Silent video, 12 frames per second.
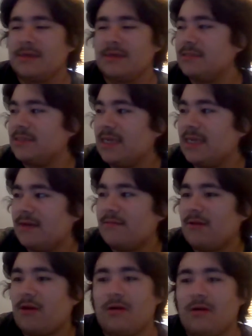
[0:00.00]
that
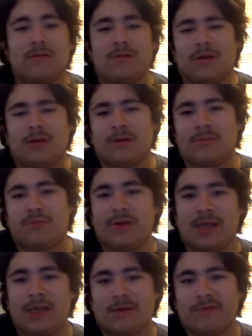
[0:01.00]
all are pretty
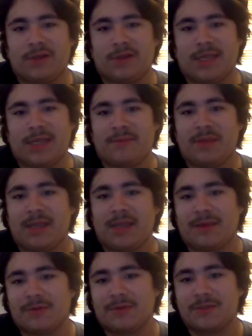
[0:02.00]
helpful in being
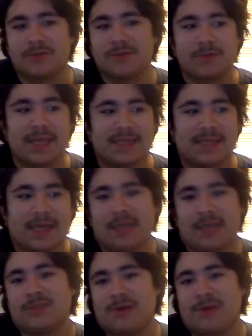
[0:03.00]
able to get the
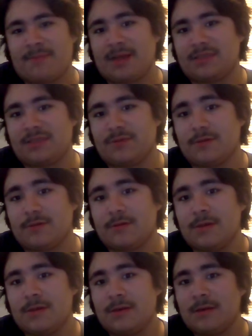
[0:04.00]
highest rank possible.
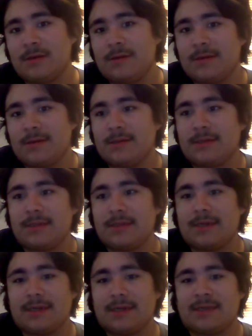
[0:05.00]

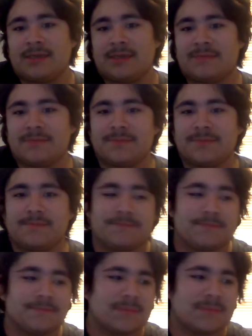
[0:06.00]
I'm
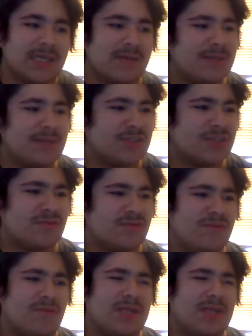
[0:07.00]
not sure
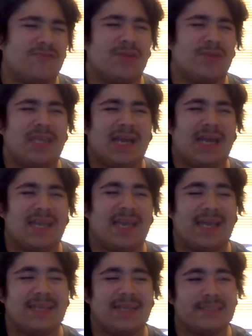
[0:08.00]
what really I
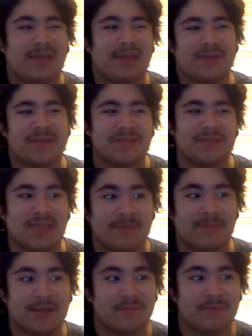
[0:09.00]
can say about this game
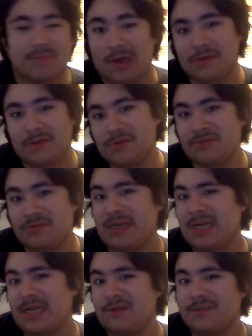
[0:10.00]
that others may
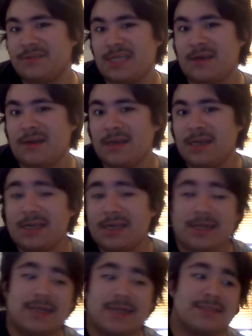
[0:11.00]
not have said.
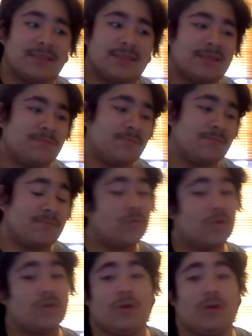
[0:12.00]
It's a
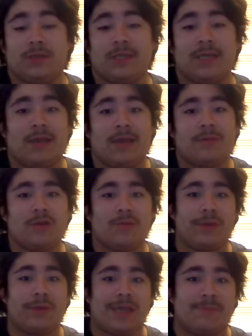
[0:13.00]
early GameCube
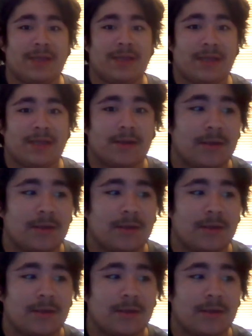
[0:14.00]
game that